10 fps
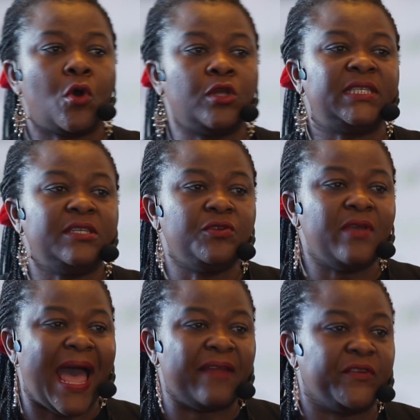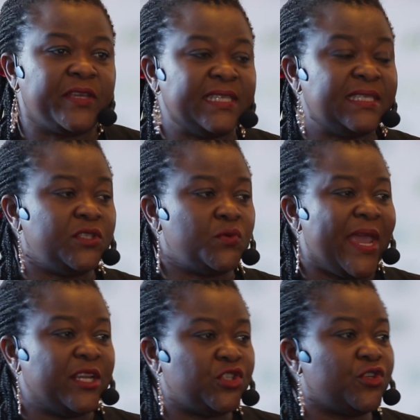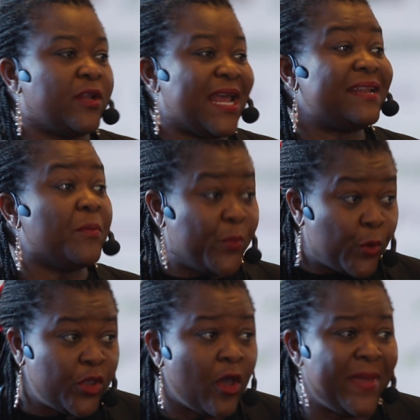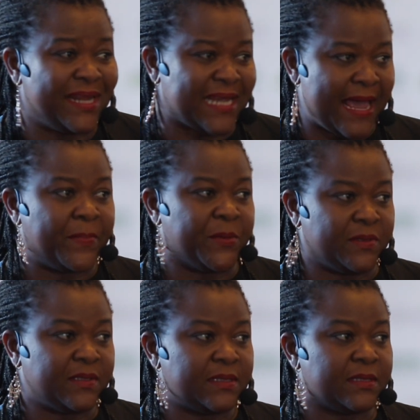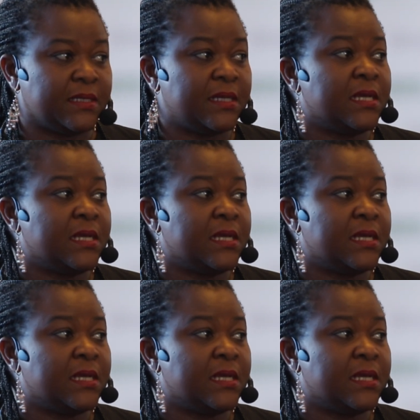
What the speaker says: continue the advocacy to ensure that the procurement happens.